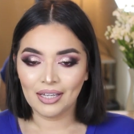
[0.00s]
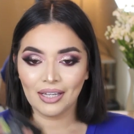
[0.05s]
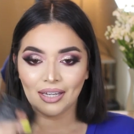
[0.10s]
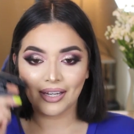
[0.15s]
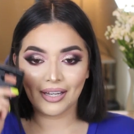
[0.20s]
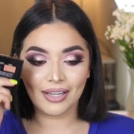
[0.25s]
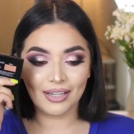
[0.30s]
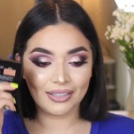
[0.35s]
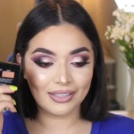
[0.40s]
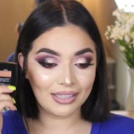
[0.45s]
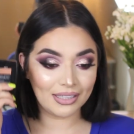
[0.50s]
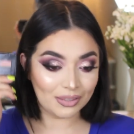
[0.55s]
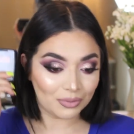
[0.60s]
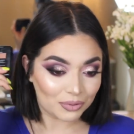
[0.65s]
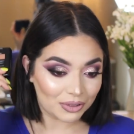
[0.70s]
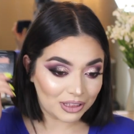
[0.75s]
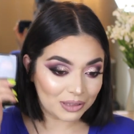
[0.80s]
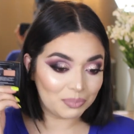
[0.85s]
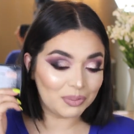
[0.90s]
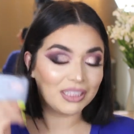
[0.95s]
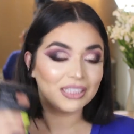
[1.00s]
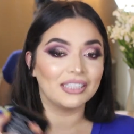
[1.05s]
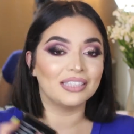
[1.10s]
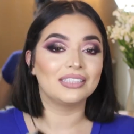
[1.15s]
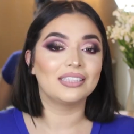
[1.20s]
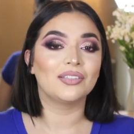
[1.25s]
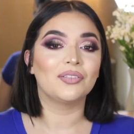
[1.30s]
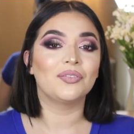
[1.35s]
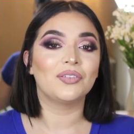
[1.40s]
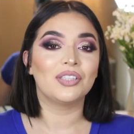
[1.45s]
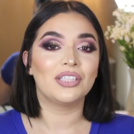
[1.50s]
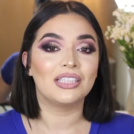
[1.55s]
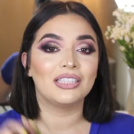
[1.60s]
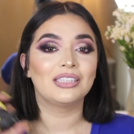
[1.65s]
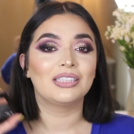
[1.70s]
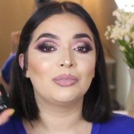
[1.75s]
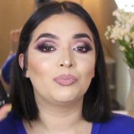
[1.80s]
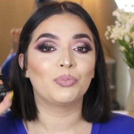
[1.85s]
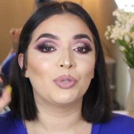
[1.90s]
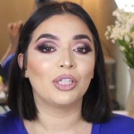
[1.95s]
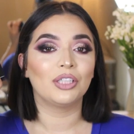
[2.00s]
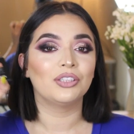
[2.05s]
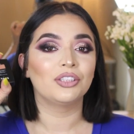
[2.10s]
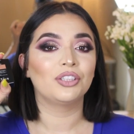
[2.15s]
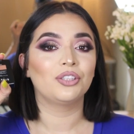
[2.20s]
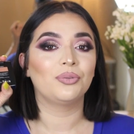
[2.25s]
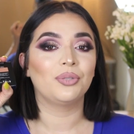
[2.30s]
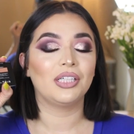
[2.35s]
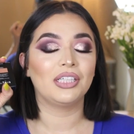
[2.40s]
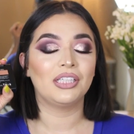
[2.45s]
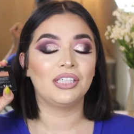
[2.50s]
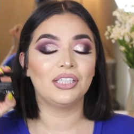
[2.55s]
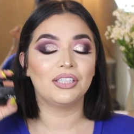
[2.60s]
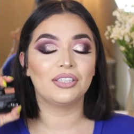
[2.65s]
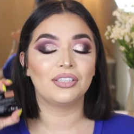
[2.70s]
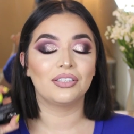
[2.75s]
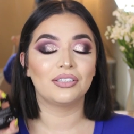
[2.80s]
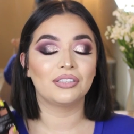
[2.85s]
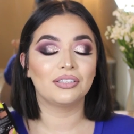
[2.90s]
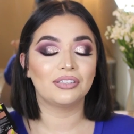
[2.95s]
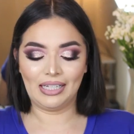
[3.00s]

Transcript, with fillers: and it was because of this bronzer right here.